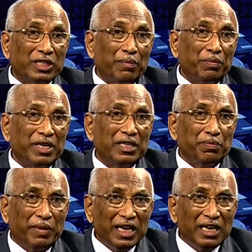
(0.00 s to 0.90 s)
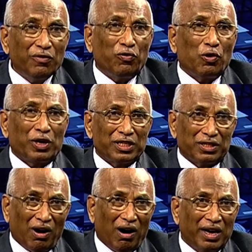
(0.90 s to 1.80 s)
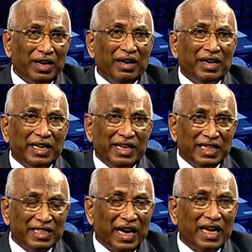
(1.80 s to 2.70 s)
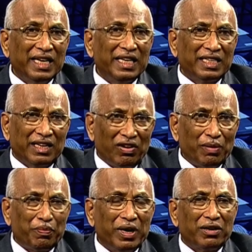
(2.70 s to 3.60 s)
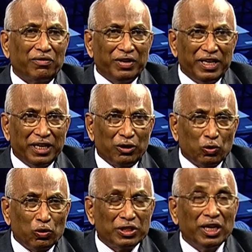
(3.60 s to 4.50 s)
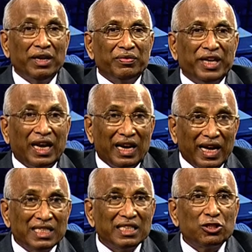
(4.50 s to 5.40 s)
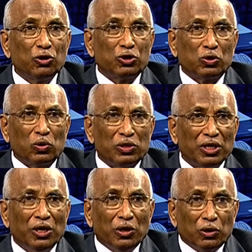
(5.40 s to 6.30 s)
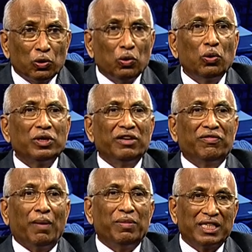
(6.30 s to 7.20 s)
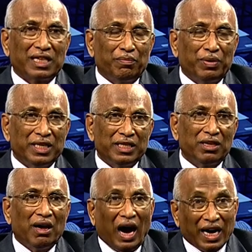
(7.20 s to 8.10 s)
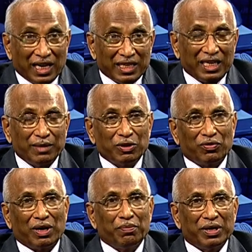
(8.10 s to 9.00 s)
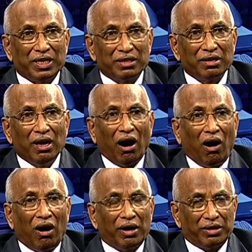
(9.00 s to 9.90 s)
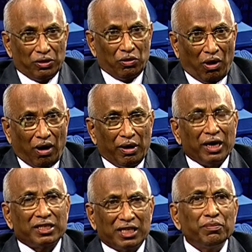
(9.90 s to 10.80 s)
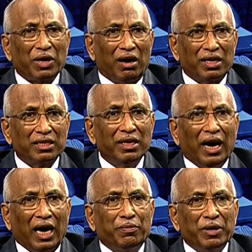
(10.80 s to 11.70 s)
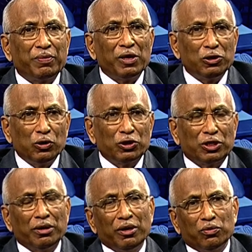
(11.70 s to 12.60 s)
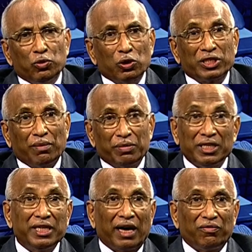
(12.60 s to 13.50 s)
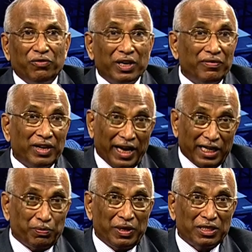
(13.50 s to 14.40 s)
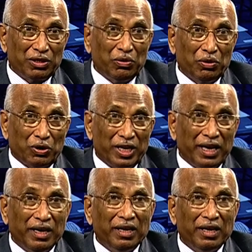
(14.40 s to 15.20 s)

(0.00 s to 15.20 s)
companies mainly focus on designing, development of EDA tools. They license those tools to the fabless companies and other types of companies uh, no, at some cost and people use those companies. They are very, very expensive today.